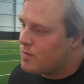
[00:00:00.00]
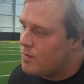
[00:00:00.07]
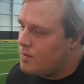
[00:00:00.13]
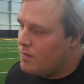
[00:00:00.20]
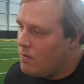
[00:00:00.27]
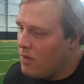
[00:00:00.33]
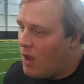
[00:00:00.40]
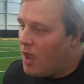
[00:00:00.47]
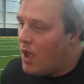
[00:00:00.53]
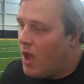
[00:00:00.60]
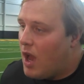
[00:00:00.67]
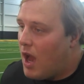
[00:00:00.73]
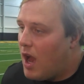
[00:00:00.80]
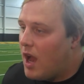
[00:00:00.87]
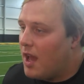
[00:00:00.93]
Uh,
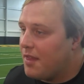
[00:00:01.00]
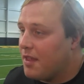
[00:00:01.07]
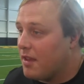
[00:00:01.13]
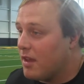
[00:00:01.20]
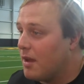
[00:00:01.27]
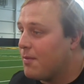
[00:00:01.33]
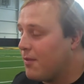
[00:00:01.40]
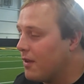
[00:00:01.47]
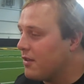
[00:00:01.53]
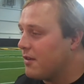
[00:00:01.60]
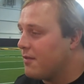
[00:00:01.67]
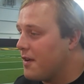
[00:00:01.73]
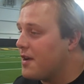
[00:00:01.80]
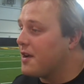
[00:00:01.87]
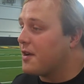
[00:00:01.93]
I think up front
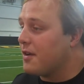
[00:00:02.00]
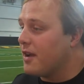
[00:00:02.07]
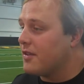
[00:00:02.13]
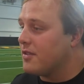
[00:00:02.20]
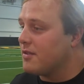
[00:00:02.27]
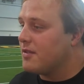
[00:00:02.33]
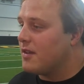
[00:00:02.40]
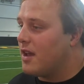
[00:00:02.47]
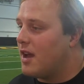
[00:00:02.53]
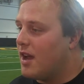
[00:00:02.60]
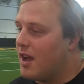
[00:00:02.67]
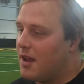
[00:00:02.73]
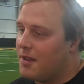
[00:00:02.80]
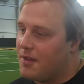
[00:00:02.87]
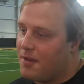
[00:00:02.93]
they're very aggressive.
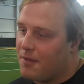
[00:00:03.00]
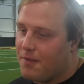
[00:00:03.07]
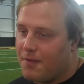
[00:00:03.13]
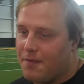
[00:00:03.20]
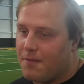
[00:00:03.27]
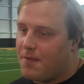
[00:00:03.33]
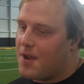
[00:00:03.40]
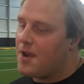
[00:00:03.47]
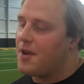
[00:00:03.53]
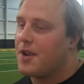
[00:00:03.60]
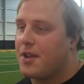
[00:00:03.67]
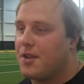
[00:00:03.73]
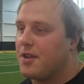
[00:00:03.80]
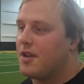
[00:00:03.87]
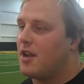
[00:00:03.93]
Uh, they're
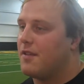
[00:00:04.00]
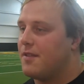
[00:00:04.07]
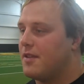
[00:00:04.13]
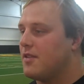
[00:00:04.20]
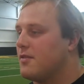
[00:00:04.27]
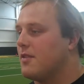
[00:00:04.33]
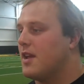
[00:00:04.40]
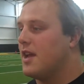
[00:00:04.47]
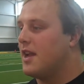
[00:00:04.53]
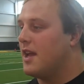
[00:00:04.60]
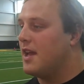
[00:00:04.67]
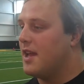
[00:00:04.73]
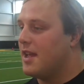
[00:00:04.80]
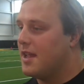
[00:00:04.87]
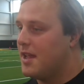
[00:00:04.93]
very good offensive line,
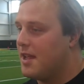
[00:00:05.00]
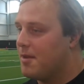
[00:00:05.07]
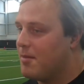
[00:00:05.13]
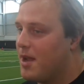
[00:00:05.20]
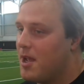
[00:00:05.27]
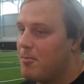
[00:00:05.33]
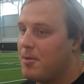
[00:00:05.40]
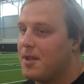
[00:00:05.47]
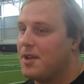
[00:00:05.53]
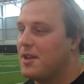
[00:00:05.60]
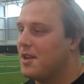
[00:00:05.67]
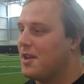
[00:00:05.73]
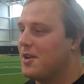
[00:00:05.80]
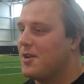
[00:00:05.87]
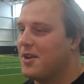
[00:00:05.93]
I, in my
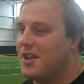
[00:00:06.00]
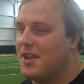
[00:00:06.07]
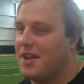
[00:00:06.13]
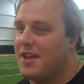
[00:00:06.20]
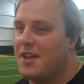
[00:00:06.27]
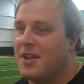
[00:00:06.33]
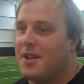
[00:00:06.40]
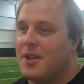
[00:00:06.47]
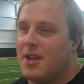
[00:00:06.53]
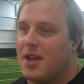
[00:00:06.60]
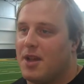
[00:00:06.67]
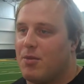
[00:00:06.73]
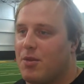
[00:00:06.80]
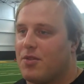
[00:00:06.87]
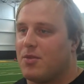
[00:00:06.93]
opinion. You know, and uh,
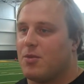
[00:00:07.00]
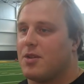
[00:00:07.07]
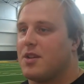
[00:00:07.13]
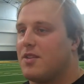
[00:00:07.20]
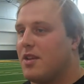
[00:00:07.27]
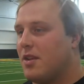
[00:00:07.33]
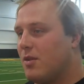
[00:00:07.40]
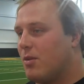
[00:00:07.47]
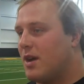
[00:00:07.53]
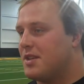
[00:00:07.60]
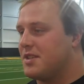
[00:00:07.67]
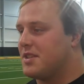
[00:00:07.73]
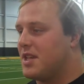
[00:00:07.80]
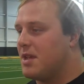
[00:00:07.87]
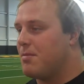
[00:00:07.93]
and we'll, we'll continue to
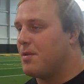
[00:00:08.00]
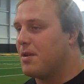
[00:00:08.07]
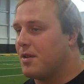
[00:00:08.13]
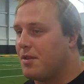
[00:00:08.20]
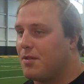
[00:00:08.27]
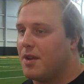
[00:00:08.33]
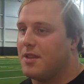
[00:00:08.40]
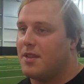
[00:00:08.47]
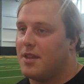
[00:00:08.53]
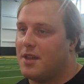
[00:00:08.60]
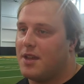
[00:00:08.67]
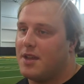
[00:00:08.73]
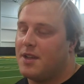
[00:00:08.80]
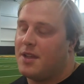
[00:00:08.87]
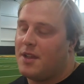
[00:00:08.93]
watch the tape here throughout
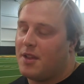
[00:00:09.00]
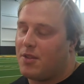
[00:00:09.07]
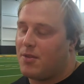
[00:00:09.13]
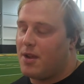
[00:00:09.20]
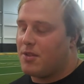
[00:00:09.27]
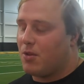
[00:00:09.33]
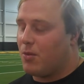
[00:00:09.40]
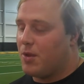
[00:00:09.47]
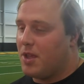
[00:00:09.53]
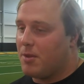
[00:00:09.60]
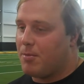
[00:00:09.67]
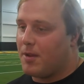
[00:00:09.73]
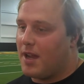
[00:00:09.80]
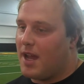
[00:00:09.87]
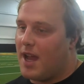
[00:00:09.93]
the uh, throughout the
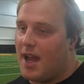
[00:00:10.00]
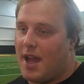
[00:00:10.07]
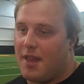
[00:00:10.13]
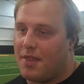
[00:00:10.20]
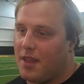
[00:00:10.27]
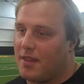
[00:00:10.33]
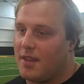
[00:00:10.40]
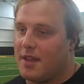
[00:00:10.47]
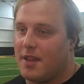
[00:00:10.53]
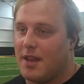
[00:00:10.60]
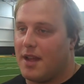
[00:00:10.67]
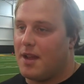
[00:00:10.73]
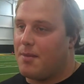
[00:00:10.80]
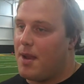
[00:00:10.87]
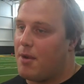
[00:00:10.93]
week. But I, I think that
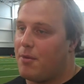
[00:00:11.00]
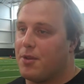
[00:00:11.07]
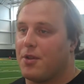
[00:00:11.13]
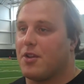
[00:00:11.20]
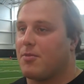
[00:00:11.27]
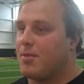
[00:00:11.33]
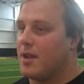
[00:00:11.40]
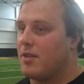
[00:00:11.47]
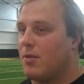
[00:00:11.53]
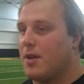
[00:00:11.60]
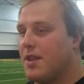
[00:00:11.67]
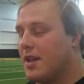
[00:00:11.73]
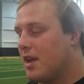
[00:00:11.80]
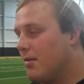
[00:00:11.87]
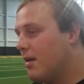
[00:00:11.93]
uh, I really respect the
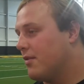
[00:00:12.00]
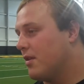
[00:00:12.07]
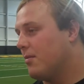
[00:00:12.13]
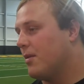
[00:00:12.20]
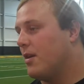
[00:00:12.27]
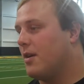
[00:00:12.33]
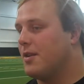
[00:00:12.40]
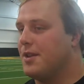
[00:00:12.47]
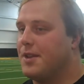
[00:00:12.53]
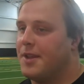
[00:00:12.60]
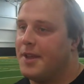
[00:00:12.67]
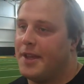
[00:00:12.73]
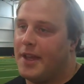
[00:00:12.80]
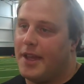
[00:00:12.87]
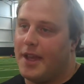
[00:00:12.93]
way they come off the ball, and
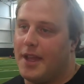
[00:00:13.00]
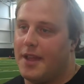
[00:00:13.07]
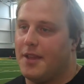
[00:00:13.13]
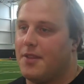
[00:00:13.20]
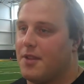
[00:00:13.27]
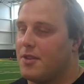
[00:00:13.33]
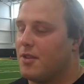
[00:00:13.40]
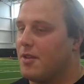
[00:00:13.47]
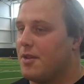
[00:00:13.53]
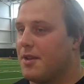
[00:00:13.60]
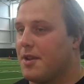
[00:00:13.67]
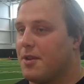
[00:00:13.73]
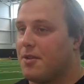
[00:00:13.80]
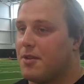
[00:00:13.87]
and the, the, you know